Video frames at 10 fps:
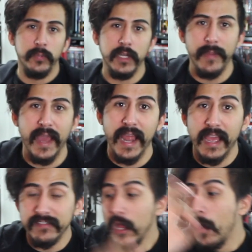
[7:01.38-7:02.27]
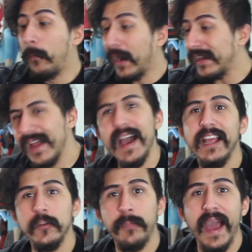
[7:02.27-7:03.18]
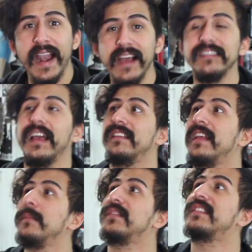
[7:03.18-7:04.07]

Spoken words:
pretty badass, but not as badass as him